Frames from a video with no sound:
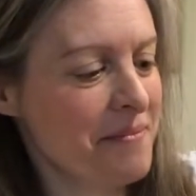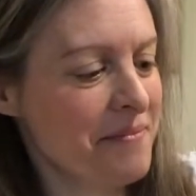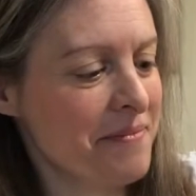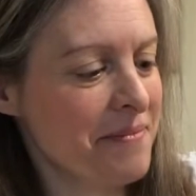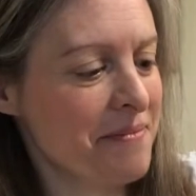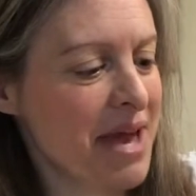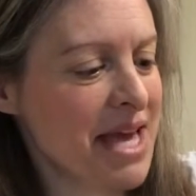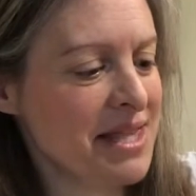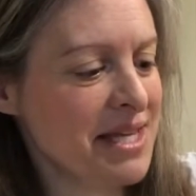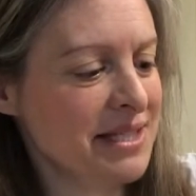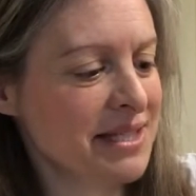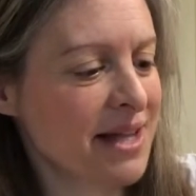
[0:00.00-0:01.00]
May
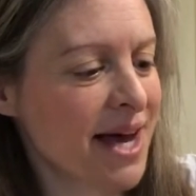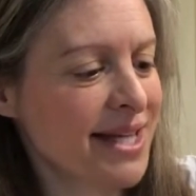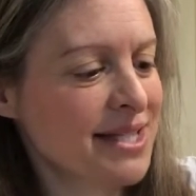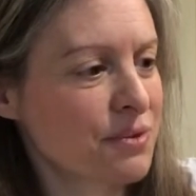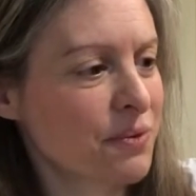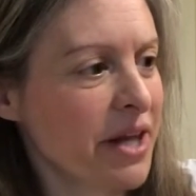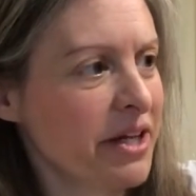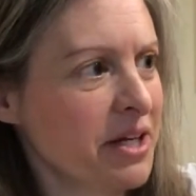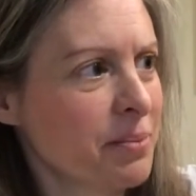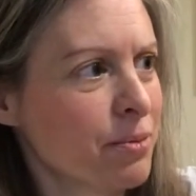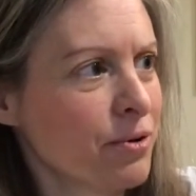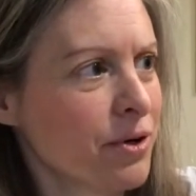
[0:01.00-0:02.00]
These Lines a
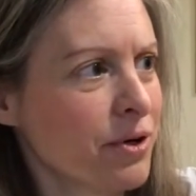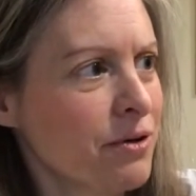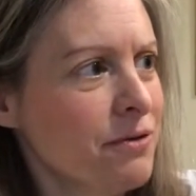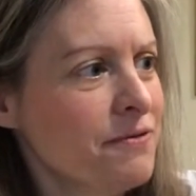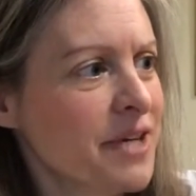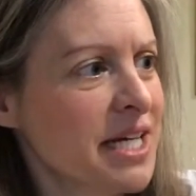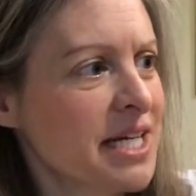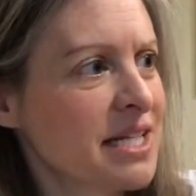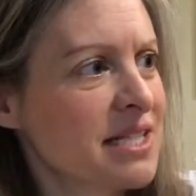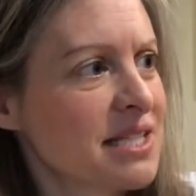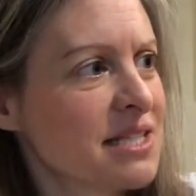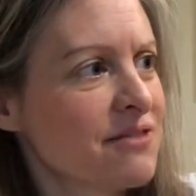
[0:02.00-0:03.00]
Relic Prove, and
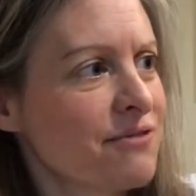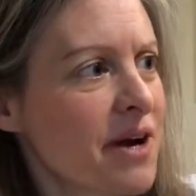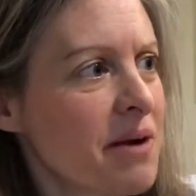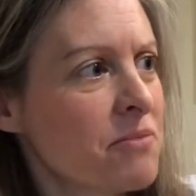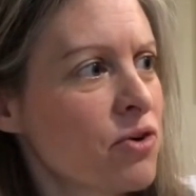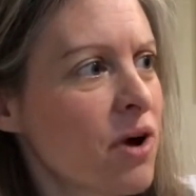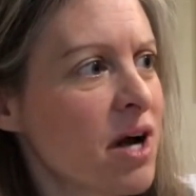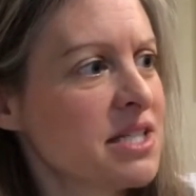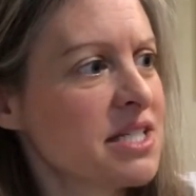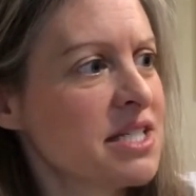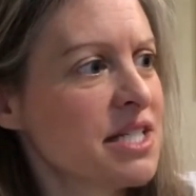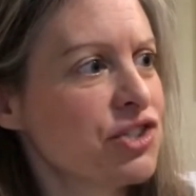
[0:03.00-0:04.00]
it's from Cross
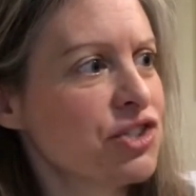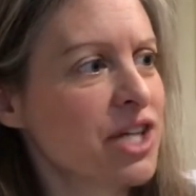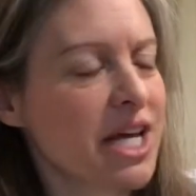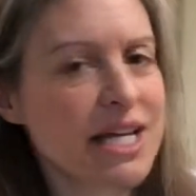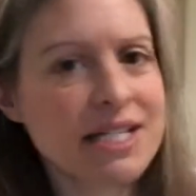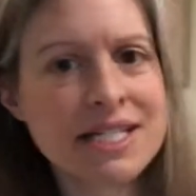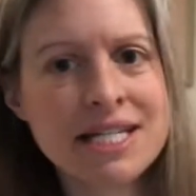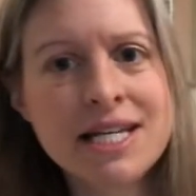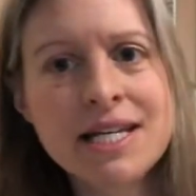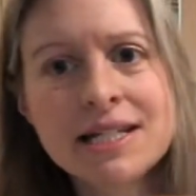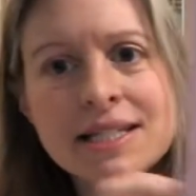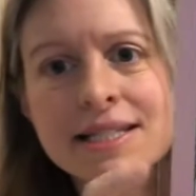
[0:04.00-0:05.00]
Stitch
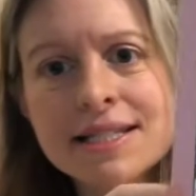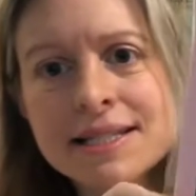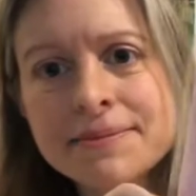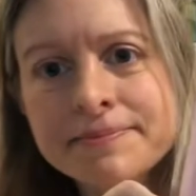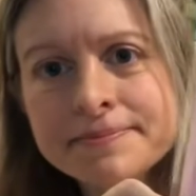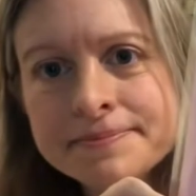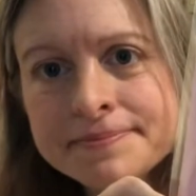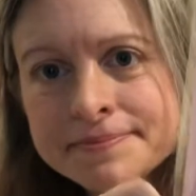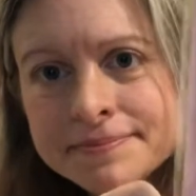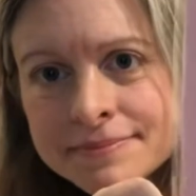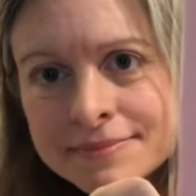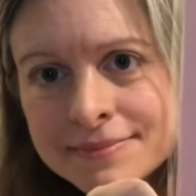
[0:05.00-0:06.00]
Antiques,
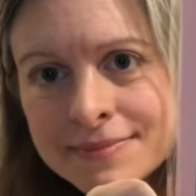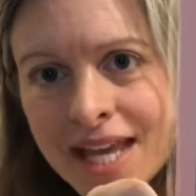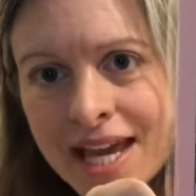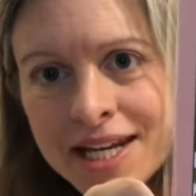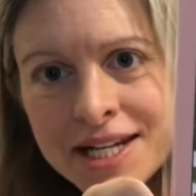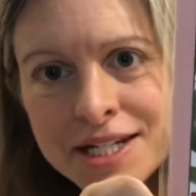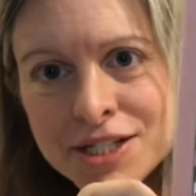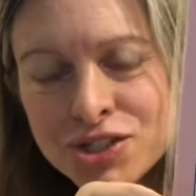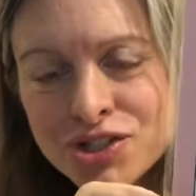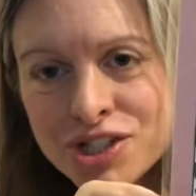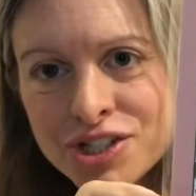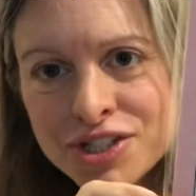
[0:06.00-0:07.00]
and it is
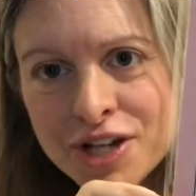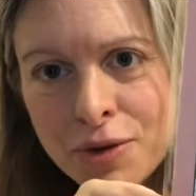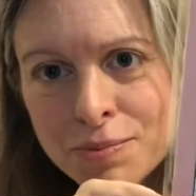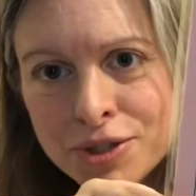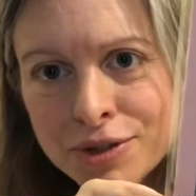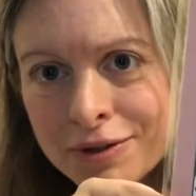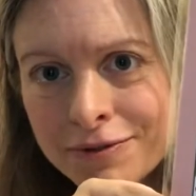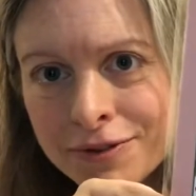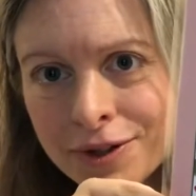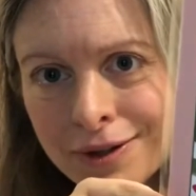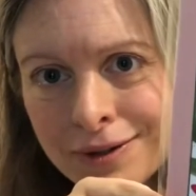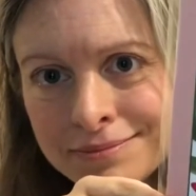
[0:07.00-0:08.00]
just so
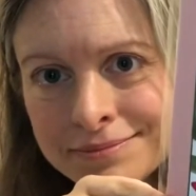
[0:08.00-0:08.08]
beautiful.